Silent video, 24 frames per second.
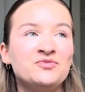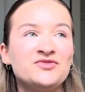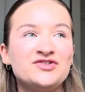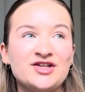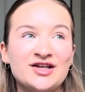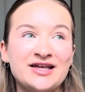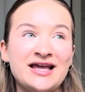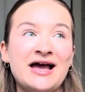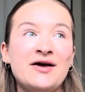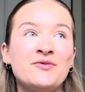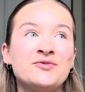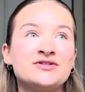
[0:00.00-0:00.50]
So
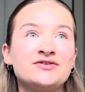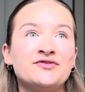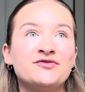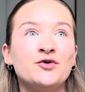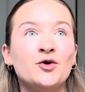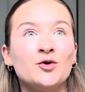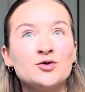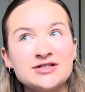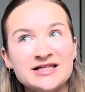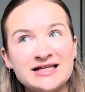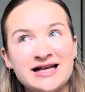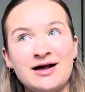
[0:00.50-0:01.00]
yeah, it was a
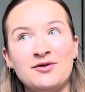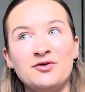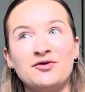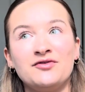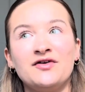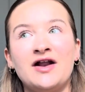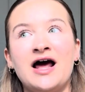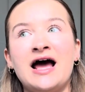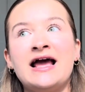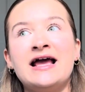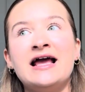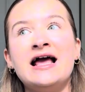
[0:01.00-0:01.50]
14-hour
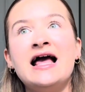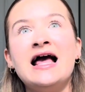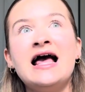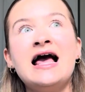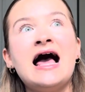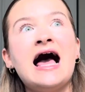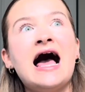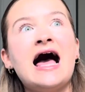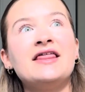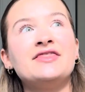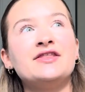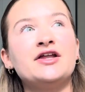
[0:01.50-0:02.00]
flight,
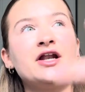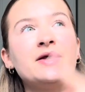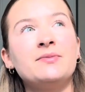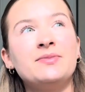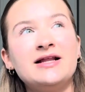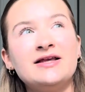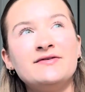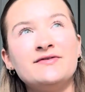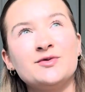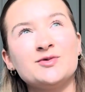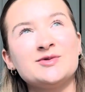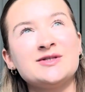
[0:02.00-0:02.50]
and then I
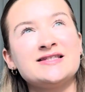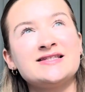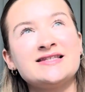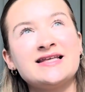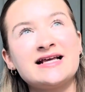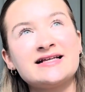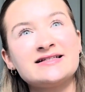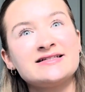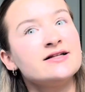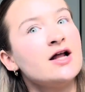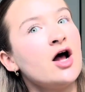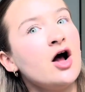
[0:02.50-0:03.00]
believe it was a
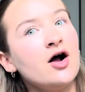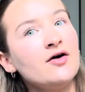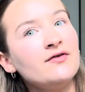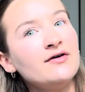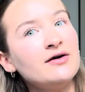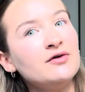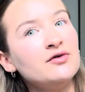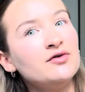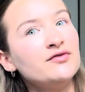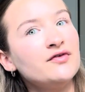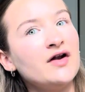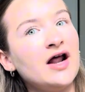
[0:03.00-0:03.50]

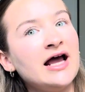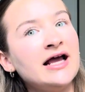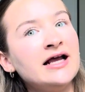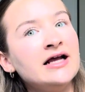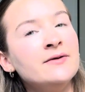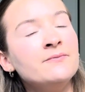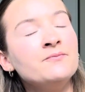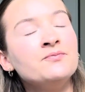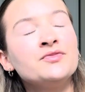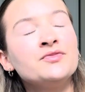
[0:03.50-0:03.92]
6.5-hour flight.